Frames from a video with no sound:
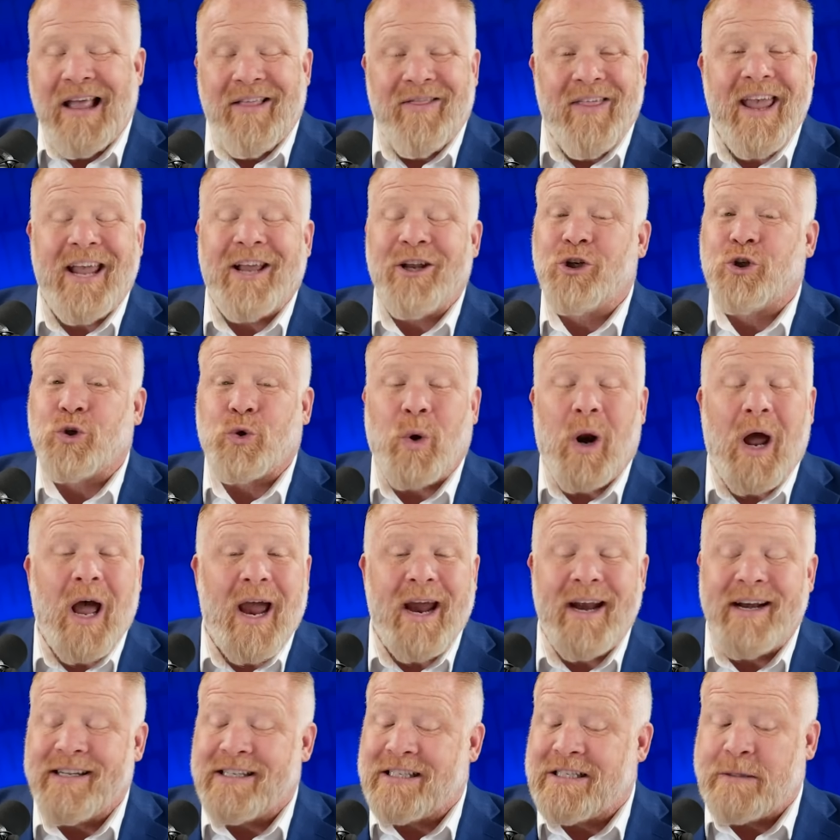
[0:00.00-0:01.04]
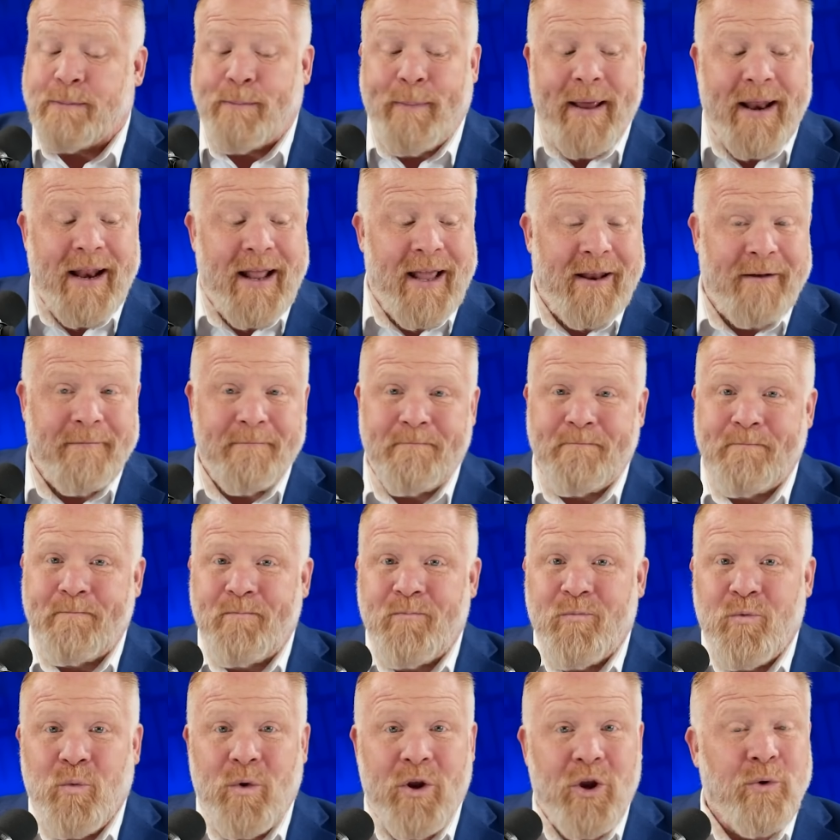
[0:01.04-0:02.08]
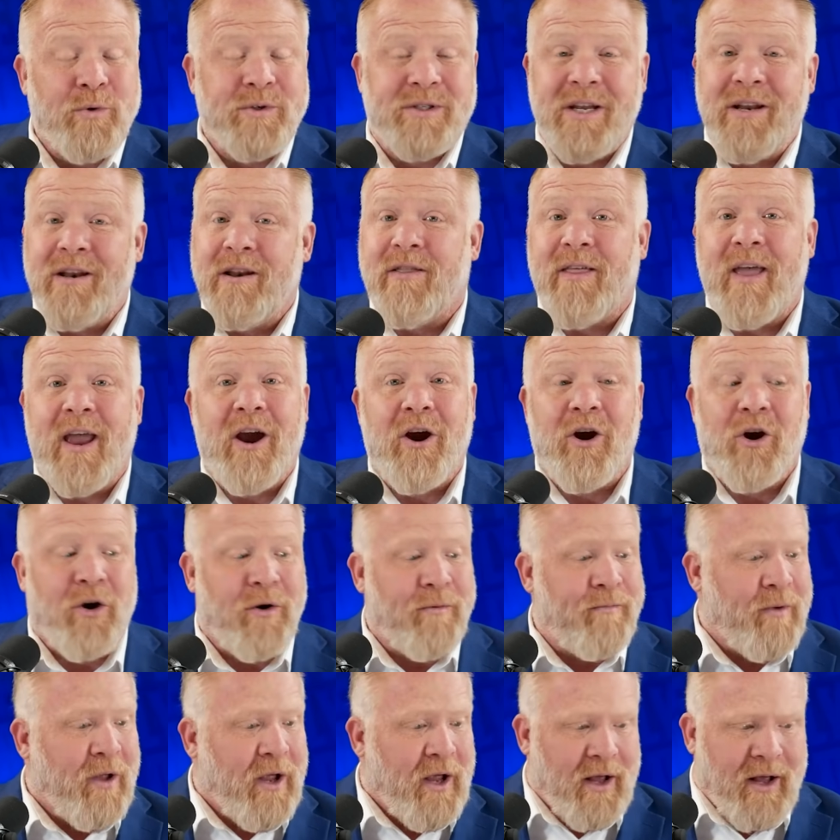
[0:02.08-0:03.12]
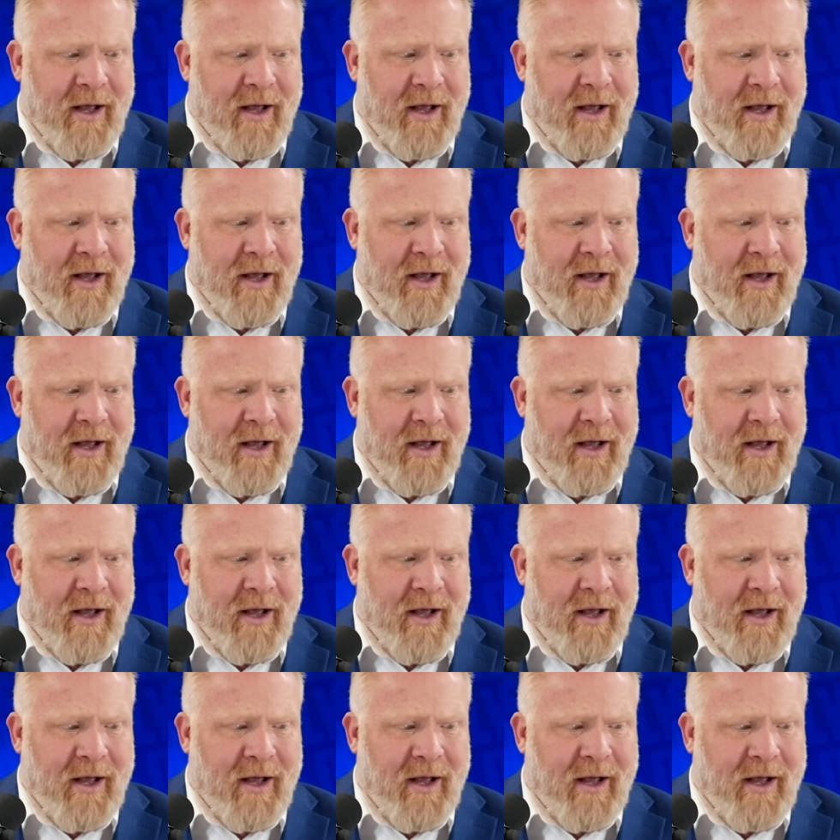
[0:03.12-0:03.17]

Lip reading: They can try to spin it using their